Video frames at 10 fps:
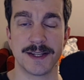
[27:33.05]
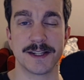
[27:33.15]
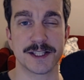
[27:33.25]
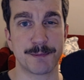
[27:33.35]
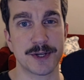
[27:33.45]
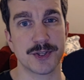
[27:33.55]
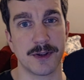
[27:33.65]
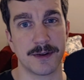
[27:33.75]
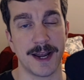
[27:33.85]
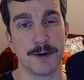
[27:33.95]
and especially
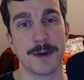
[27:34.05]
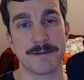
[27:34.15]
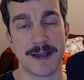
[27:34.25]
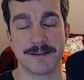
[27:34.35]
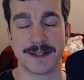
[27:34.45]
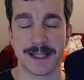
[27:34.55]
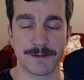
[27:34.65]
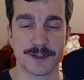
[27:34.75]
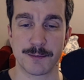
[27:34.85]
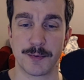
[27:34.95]
our Airwave Advocate
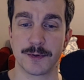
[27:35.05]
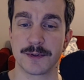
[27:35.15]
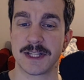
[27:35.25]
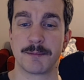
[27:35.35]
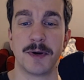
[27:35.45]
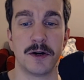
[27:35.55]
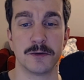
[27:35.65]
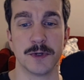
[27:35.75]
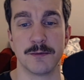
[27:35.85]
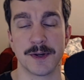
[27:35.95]
level supporters like Paul,
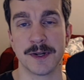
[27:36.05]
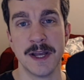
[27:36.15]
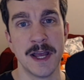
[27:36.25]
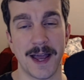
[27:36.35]
Roadrunner.